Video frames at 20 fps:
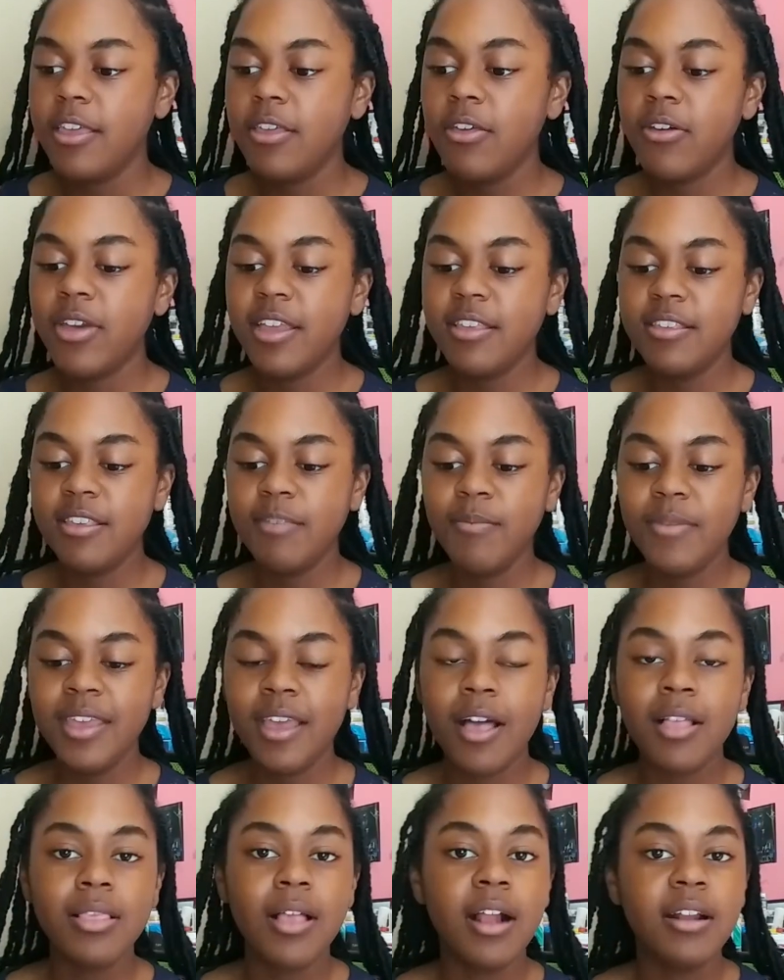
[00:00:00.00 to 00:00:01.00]
You'll get to meet
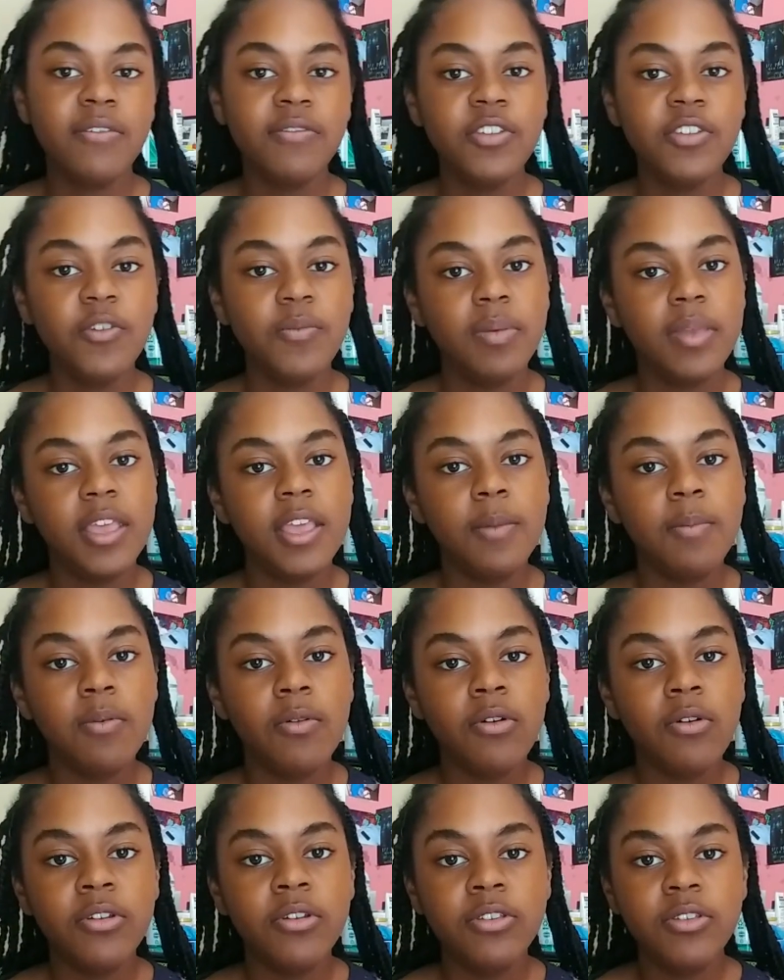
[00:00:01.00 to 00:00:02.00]
a lot of new
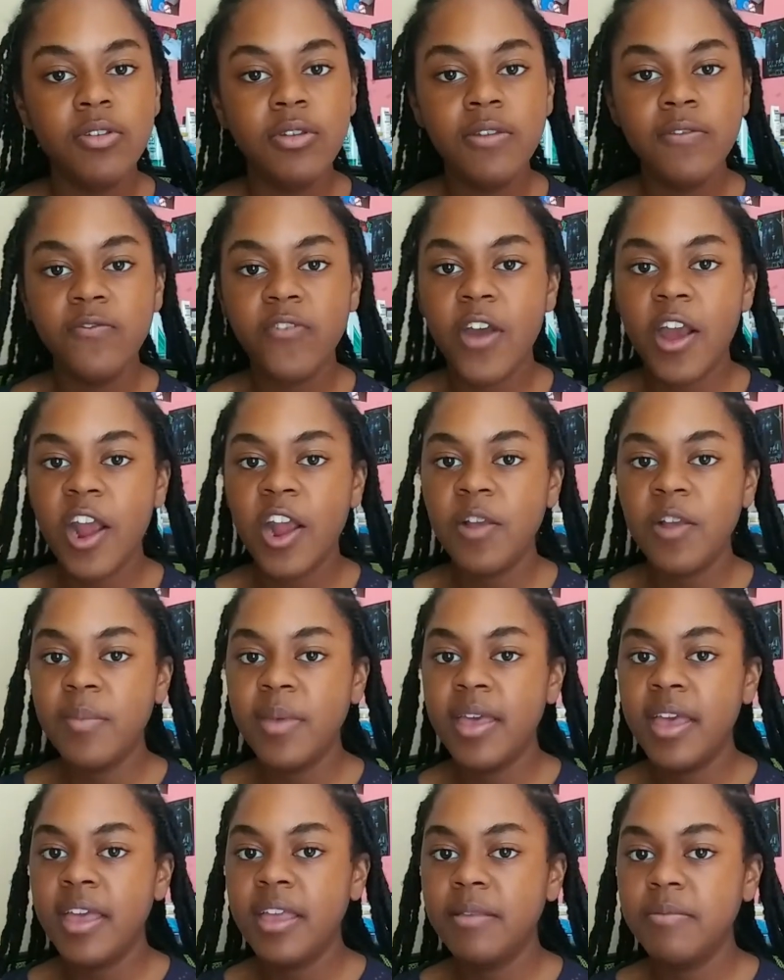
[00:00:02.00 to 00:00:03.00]
people, new
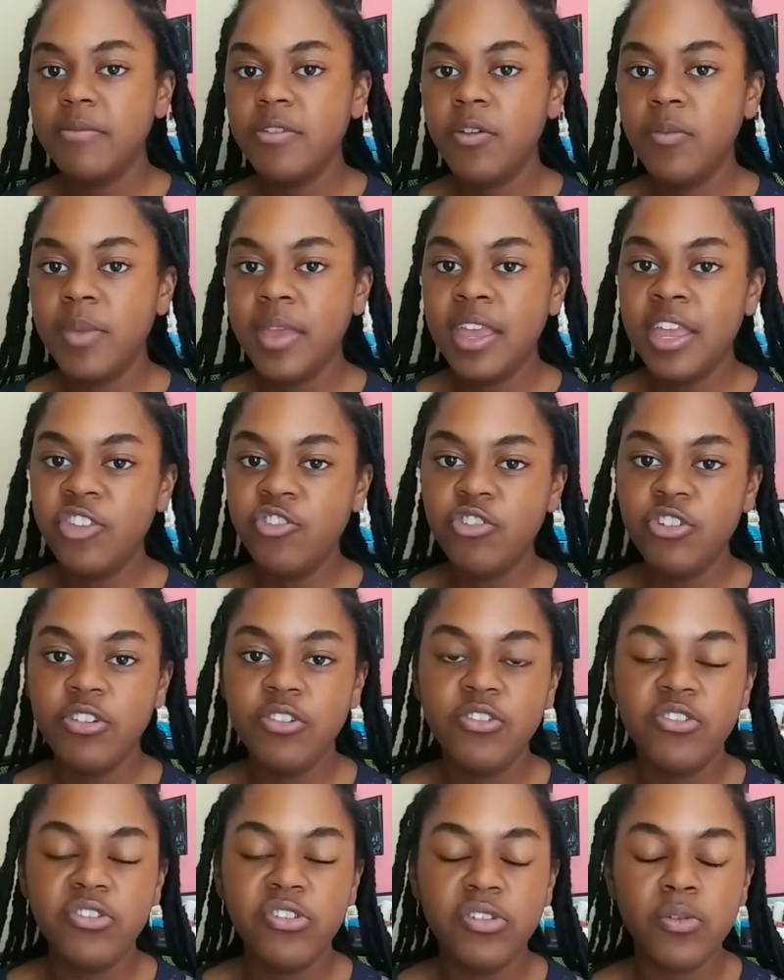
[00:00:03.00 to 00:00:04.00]
environment. You'll be
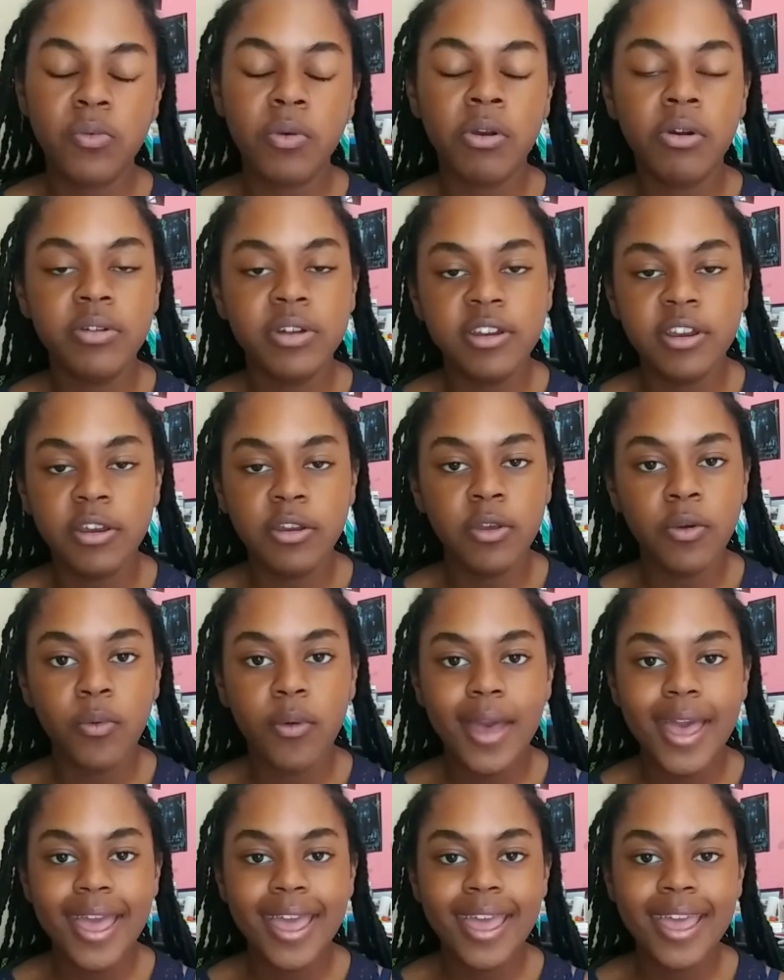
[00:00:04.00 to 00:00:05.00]
introduced to the world in a new
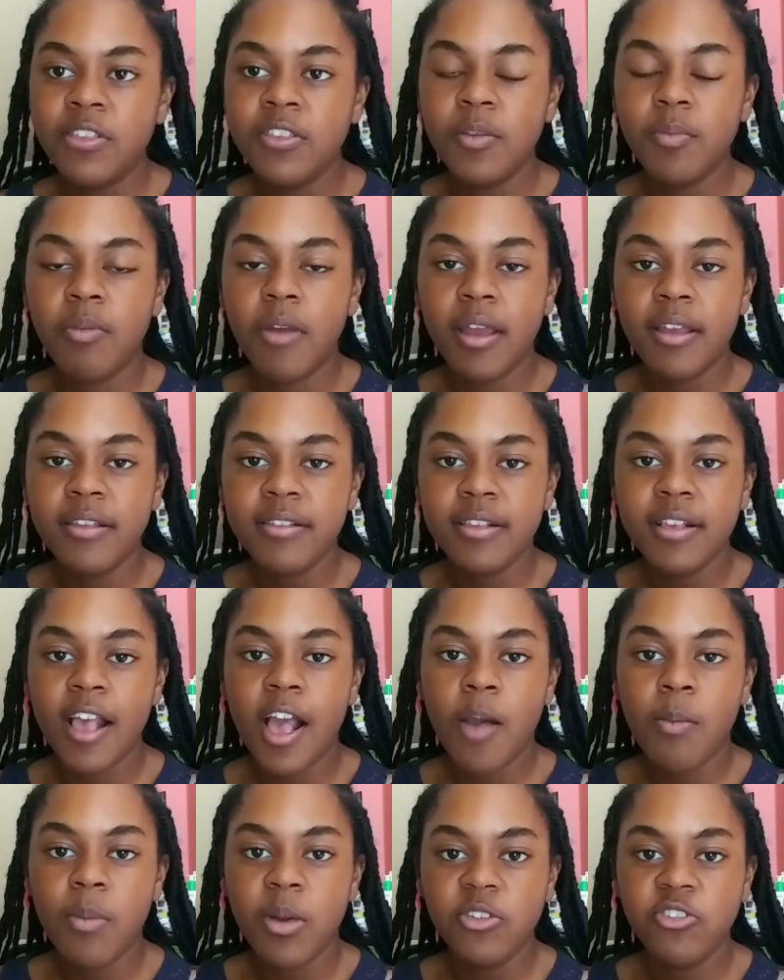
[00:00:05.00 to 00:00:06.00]
way. Surprising
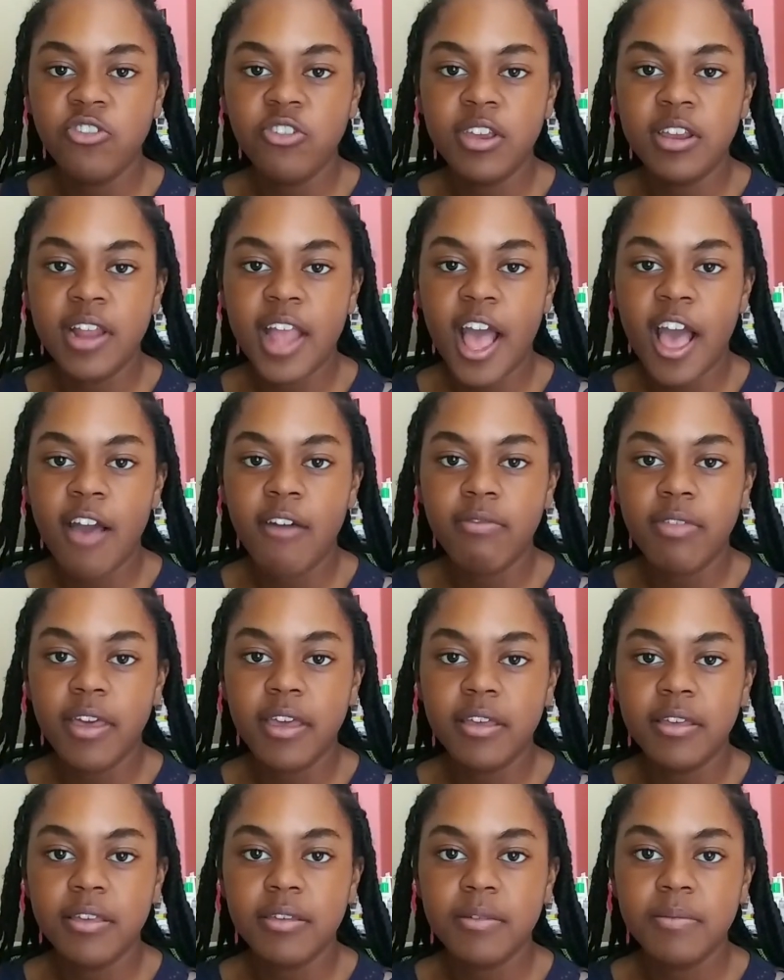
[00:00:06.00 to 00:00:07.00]
how much you can have
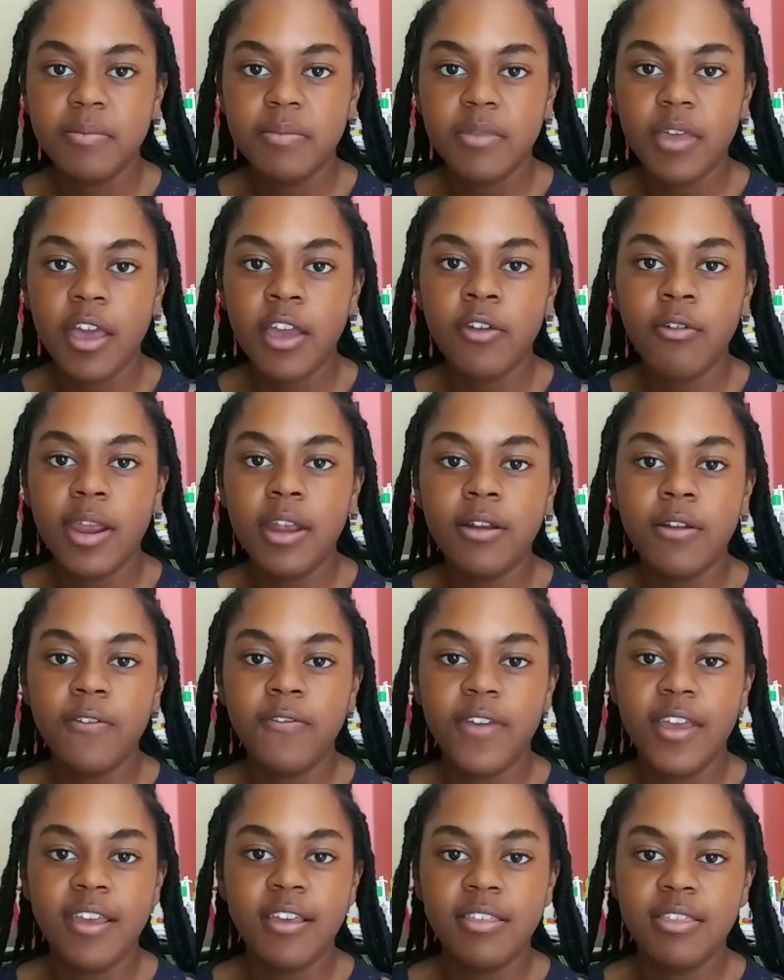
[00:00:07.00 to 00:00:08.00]
like a greater
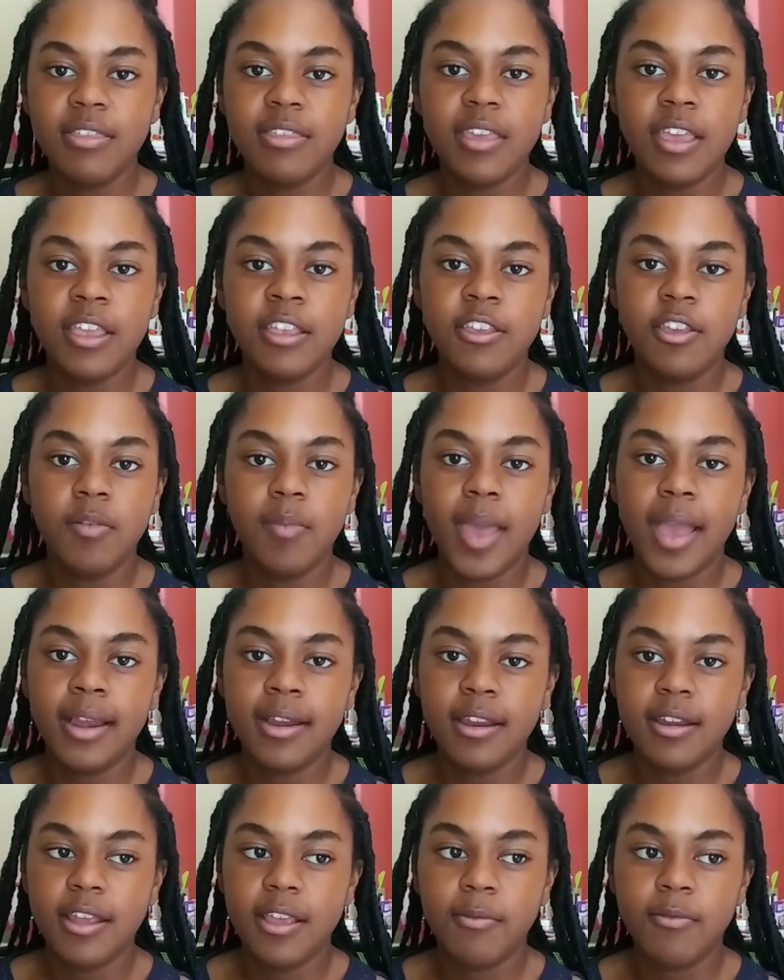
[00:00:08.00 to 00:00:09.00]
faith in
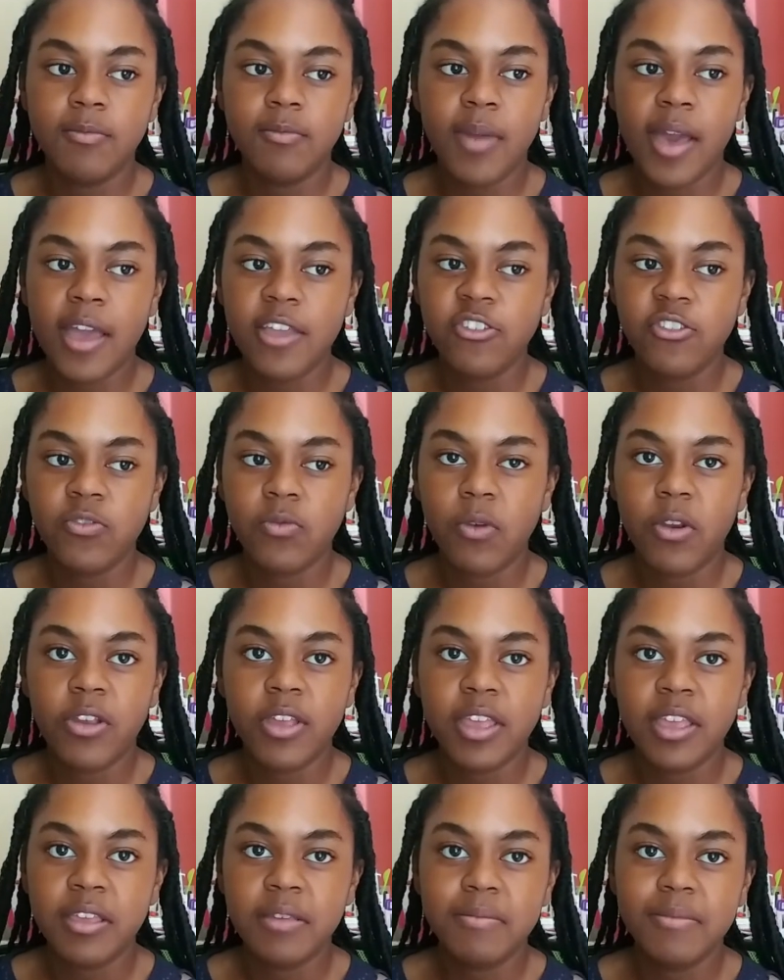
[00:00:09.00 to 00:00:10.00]
humanity by just
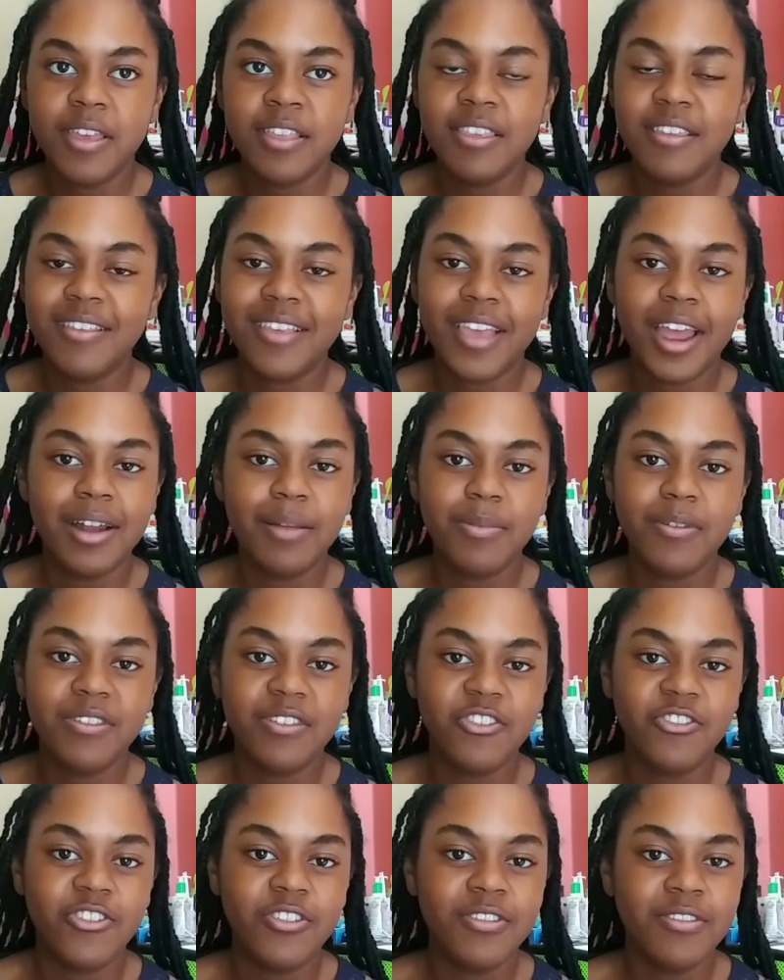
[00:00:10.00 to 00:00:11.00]
working in these kind of
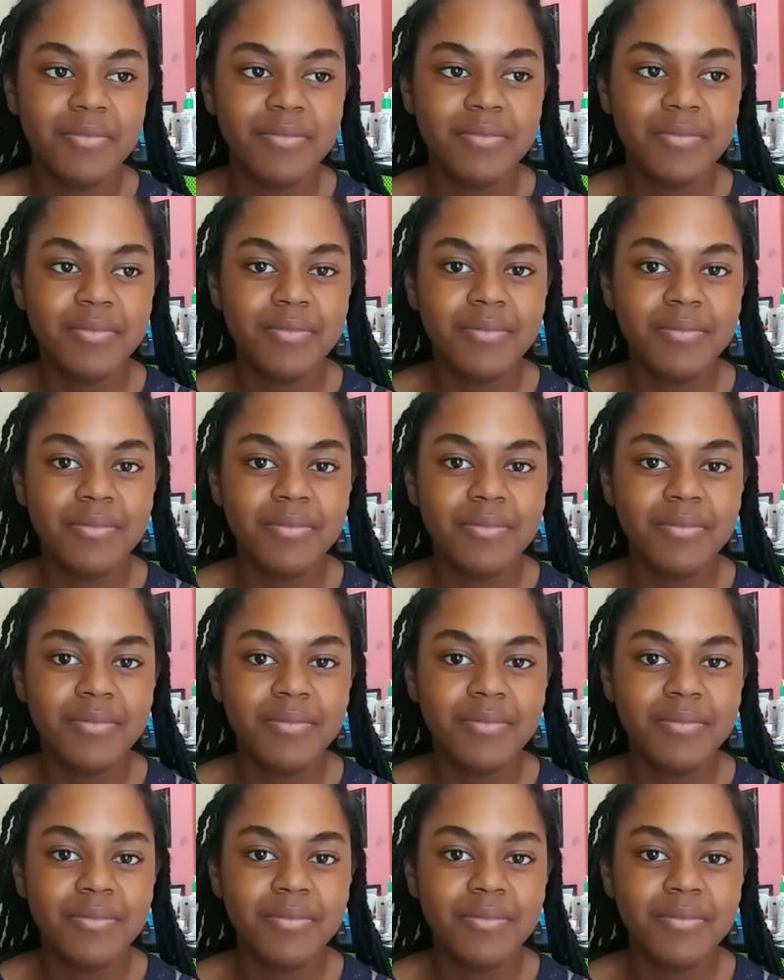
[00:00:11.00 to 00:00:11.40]
positions.